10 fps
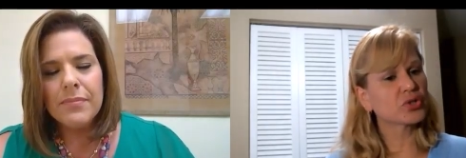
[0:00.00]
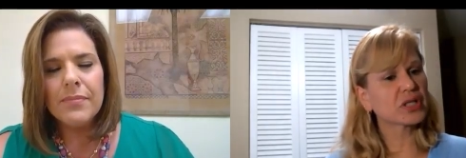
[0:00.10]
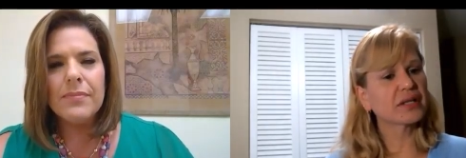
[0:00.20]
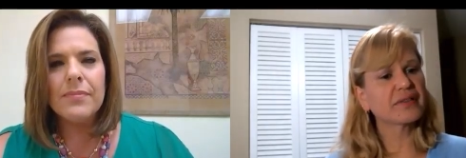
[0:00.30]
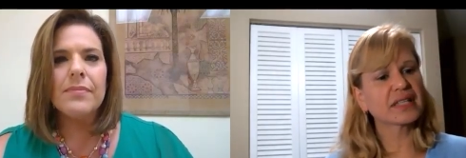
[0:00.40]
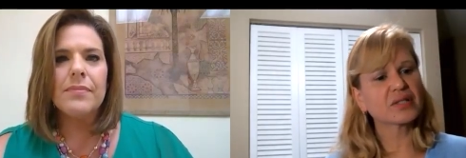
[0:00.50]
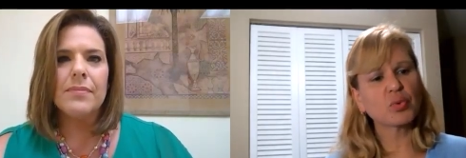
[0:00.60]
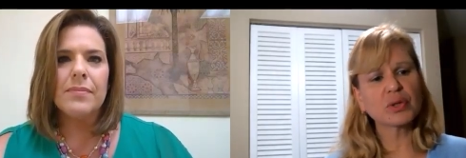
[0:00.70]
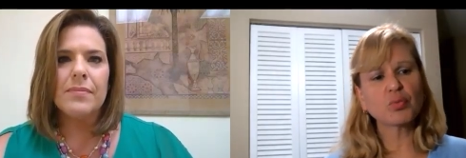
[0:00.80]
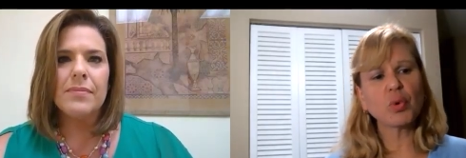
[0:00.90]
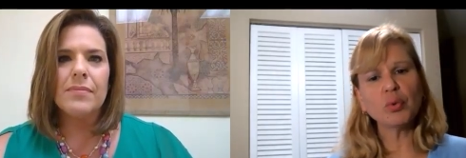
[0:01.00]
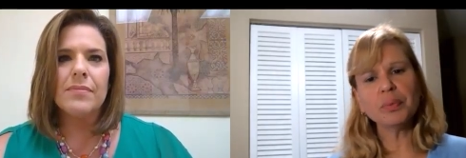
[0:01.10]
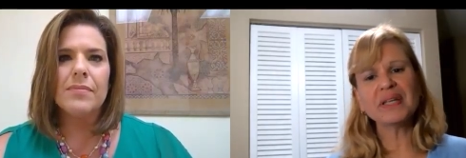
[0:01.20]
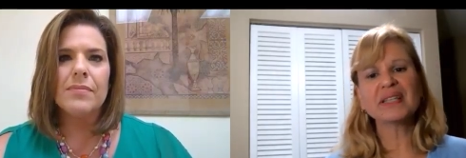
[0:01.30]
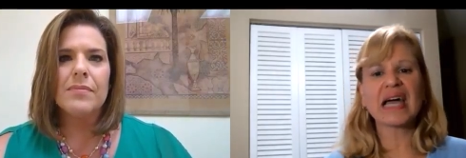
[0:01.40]
Speaker 1: those kind of things what what
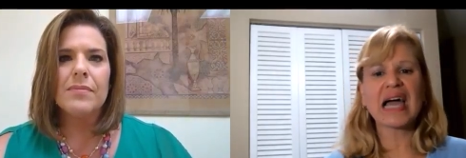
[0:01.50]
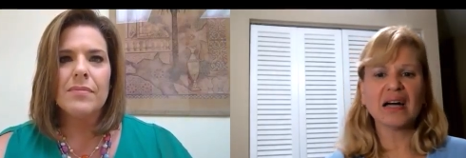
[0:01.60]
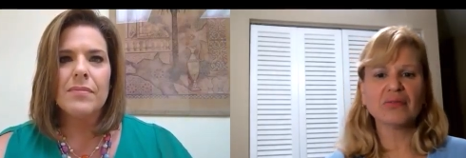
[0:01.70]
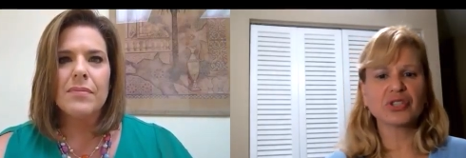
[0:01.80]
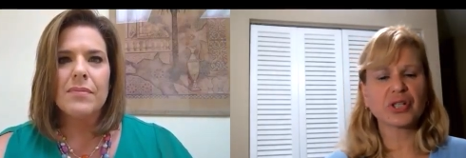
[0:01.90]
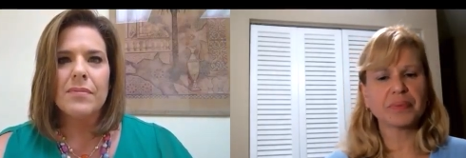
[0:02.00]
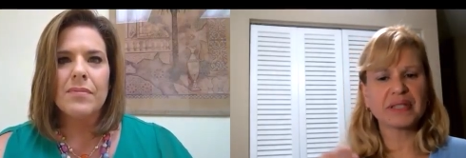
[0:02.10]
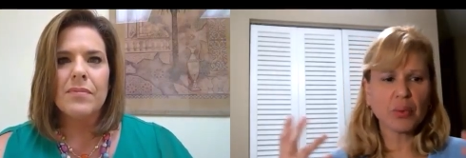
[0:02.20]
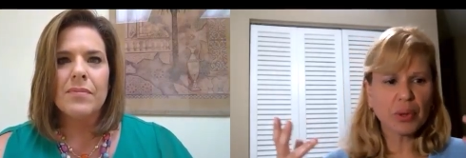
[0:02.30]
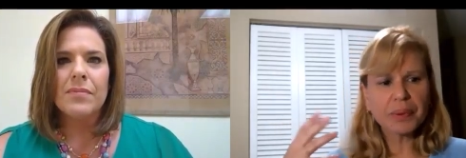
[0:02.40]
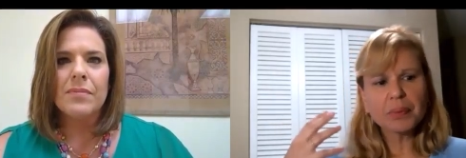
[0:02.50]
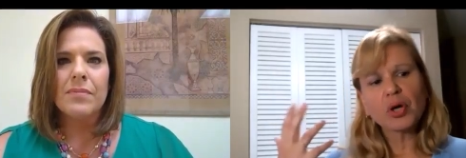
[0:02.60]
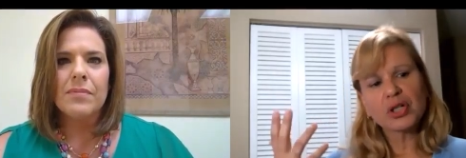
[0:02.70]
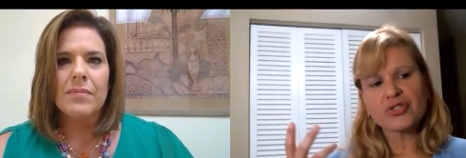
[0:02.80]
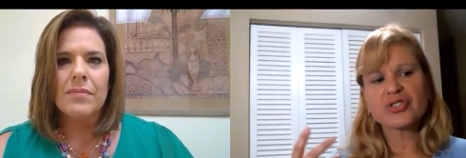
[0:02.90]
would be the average i mean that way
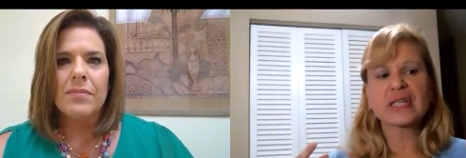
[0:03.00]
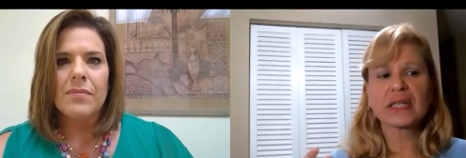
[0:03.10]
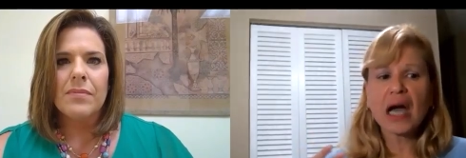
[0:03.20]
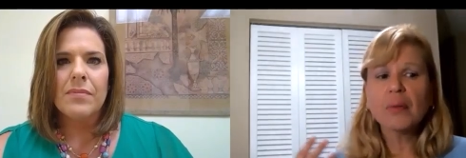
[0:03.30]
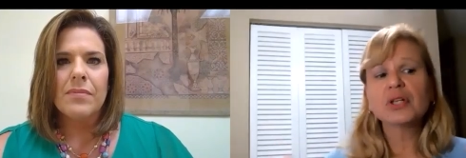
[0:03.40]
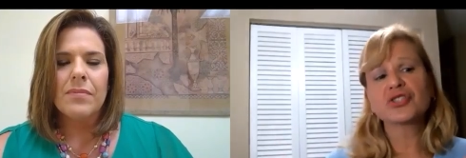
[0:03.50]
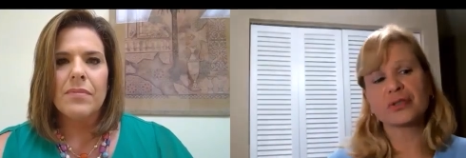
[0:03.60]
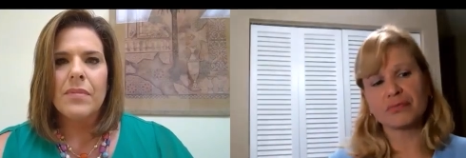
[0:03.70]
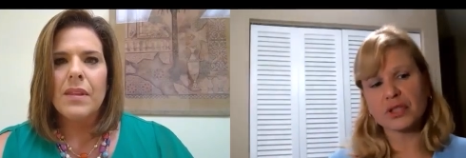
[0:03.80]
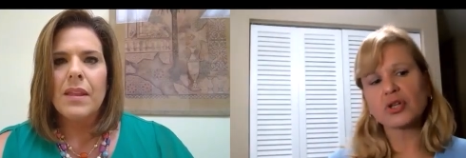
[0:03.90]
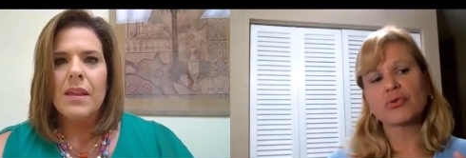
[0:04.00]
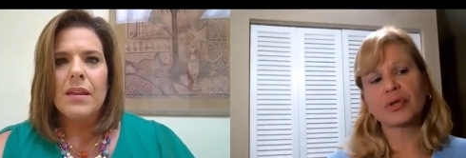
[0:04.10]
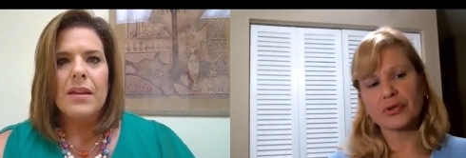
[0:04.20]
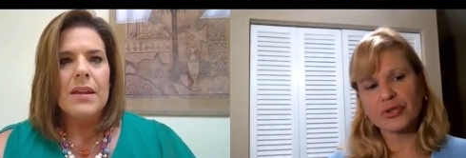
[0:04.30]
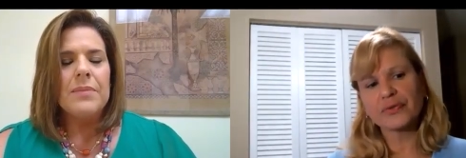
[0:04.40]
people understand how much you
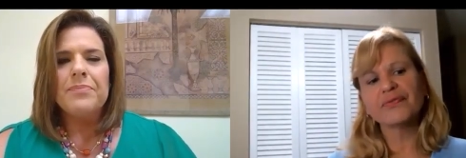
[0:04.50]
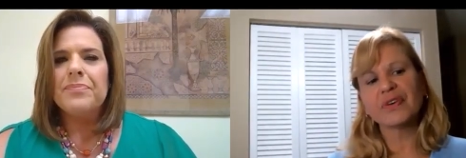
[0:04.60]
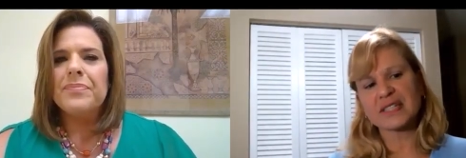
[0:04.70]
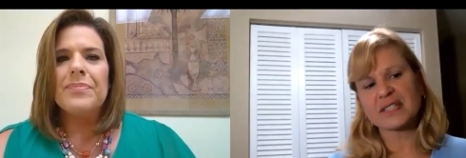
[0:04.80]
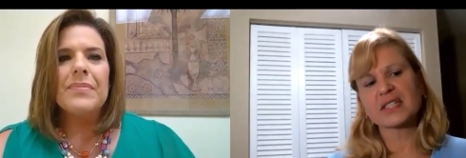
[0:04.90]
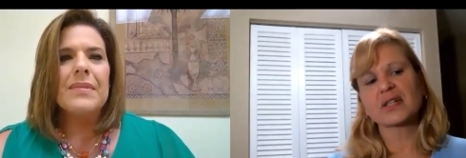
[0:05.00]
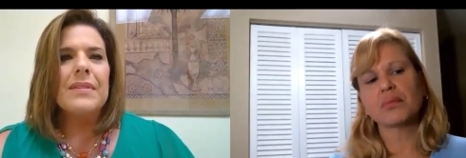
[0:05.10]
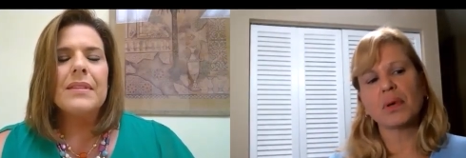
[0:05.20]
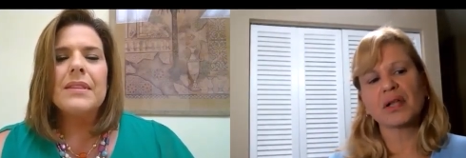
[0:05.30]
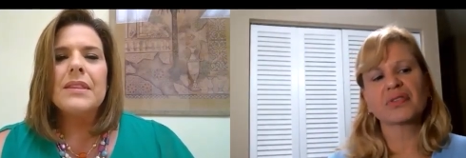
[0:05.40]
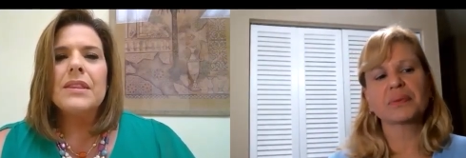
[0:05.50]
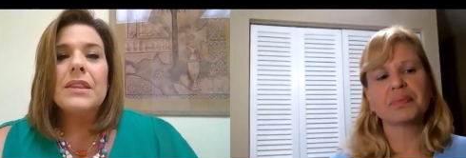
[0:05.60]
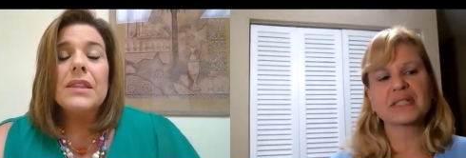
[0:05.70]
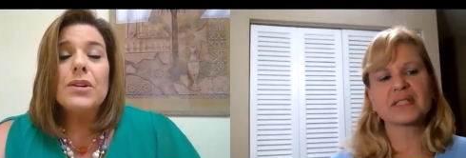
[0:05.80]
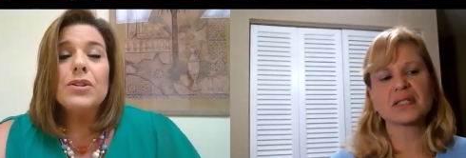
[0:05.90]
know they're, they're investing in a monthly
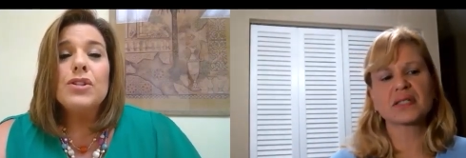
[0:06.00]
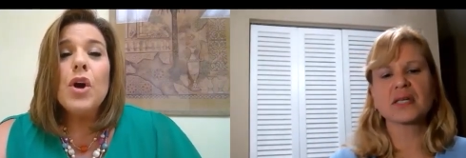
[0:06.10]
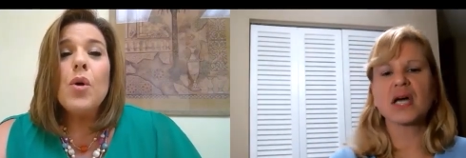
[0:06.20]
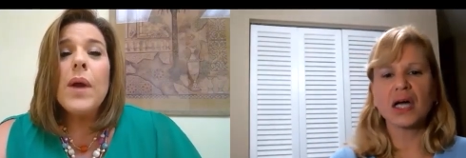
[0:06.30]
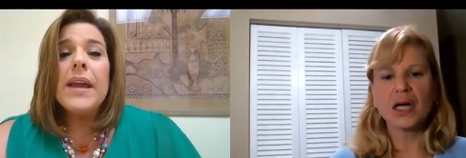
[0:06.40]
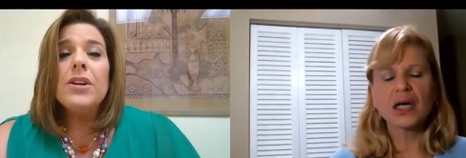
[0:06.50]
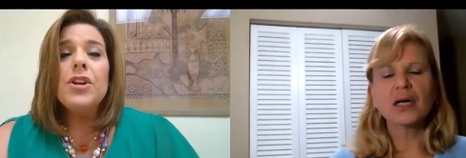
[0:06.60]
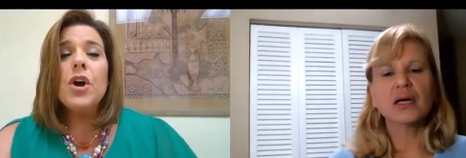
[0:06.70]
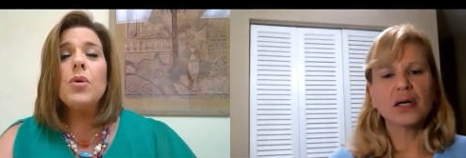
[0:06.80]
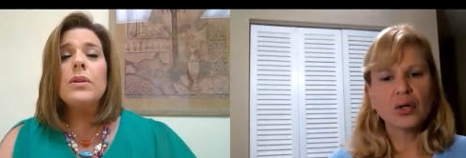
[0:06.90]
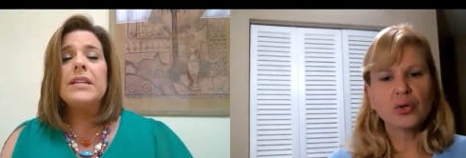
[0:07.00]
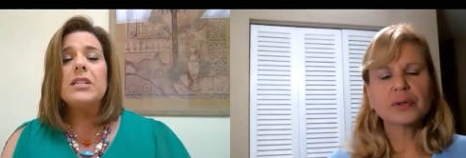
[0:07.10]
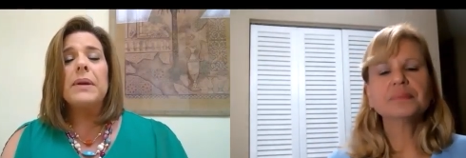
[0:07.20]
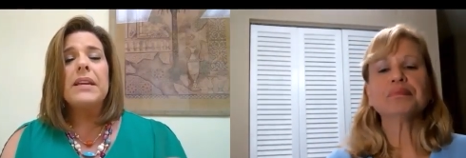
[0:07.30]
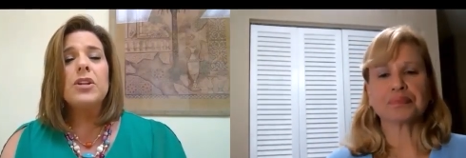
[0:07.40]
there's
Speaker 2: no way to know liz
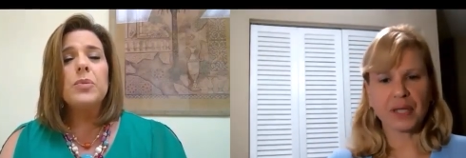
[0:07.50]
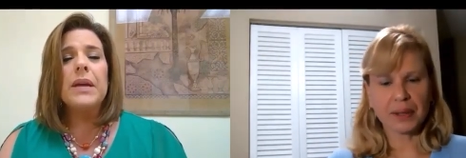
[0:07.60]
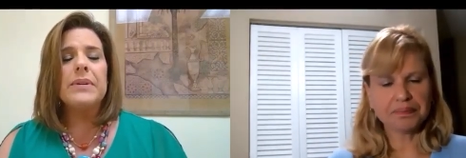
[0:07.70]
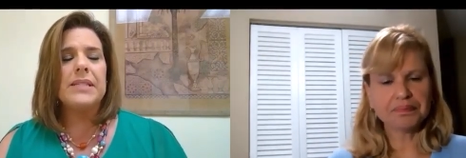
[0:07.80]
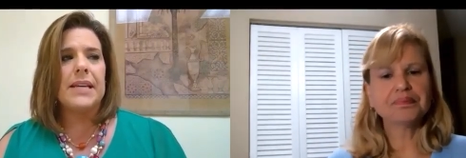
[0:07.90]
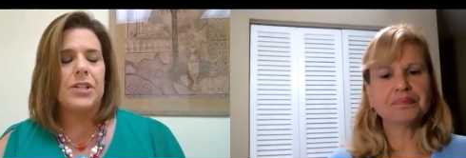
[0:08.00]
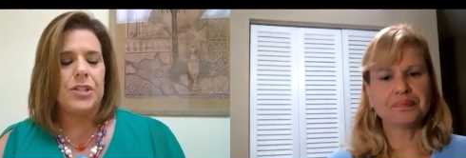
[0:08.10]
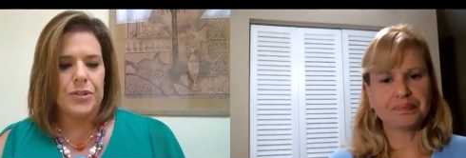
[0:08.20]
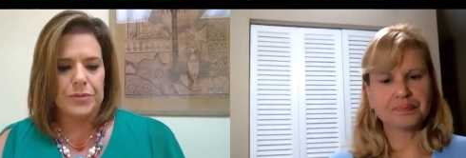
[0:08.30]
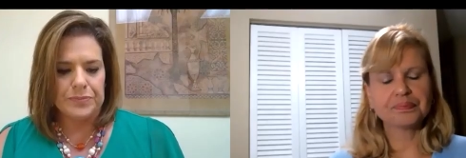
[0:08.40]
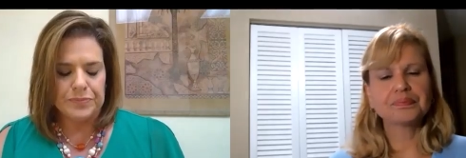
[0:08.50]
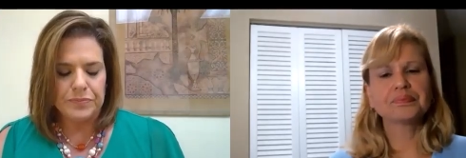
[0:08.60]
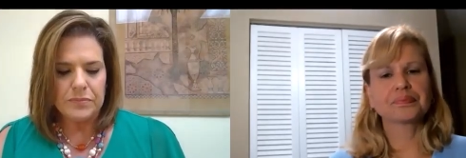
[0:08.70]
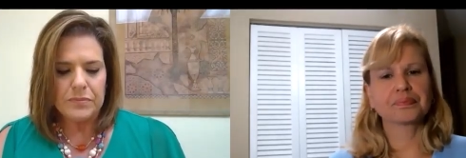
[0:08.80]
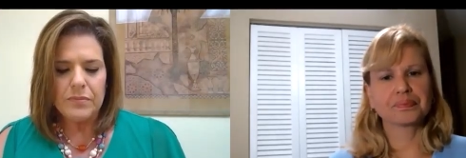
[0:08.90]
but here's what i would say to you
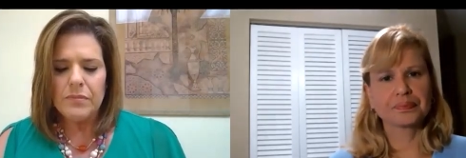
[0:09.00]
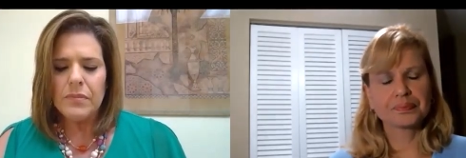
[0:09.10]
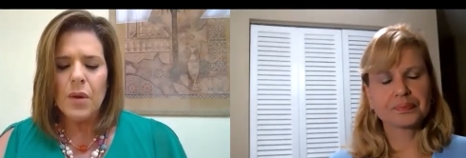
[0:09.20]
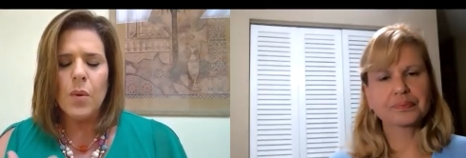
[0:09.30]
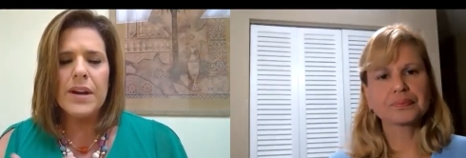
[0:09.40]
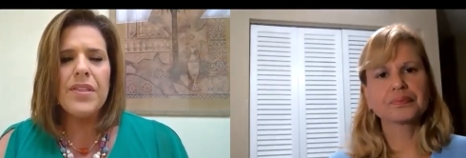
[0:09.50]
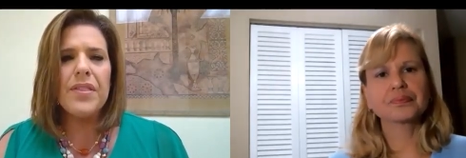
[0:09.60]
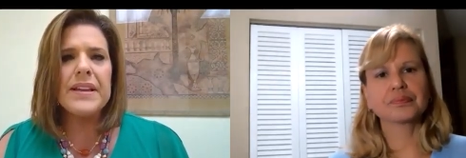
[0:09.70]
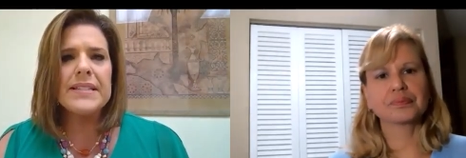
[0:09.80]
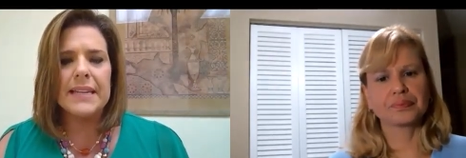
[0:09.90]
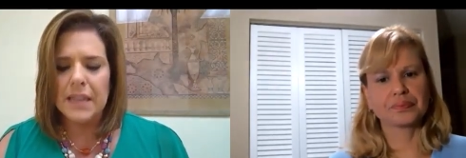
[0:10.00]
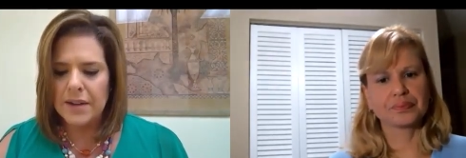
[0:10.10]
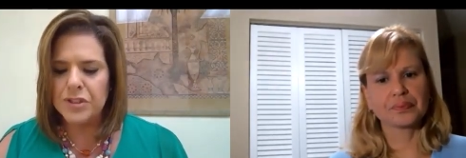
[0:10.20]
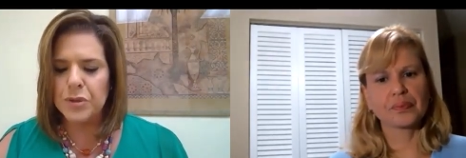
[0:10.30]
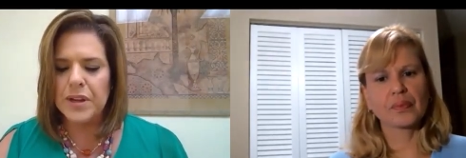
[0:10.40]
one of the things I love
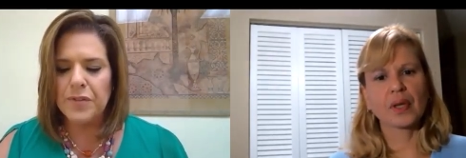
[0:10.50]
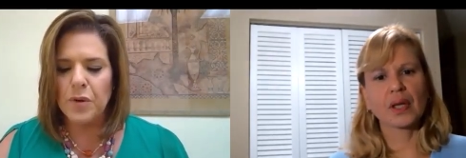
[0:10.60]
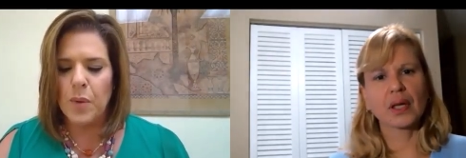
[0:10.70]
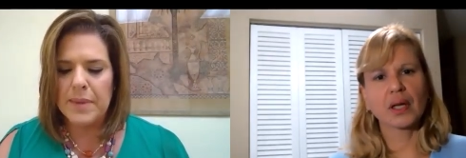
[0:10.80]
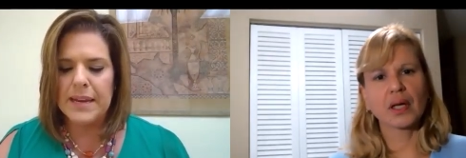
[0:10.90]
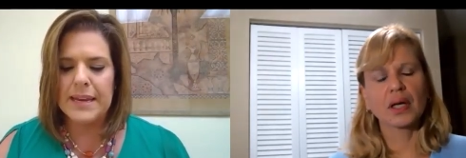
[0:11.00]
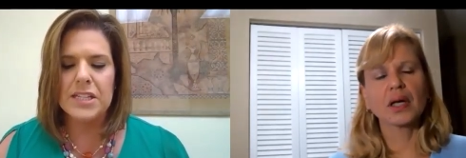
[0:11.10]
doing for women is